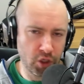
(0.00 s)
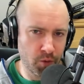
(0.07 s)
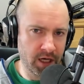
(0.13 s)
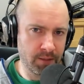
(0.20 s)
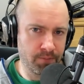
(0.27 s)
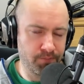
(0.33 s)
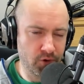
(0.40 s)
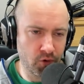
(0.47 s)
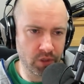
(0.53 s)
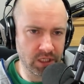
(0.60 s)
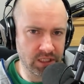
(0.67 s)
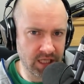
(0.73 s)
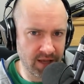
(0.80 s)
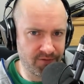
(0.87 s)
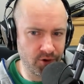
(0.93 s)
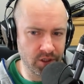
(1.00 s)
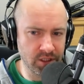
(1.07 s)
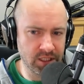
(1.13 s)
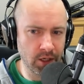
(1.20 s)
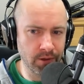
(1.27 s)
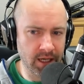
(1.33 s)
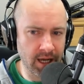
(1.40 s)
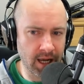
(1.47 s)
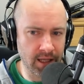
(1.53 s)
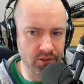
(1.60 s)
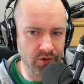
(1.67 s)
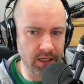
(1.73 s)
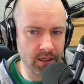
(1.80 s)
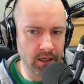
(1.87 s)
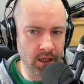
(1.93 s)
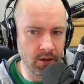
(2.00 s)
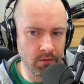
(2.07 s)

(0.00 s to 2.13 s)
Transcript: Do you want to go the safe route and sell your cars right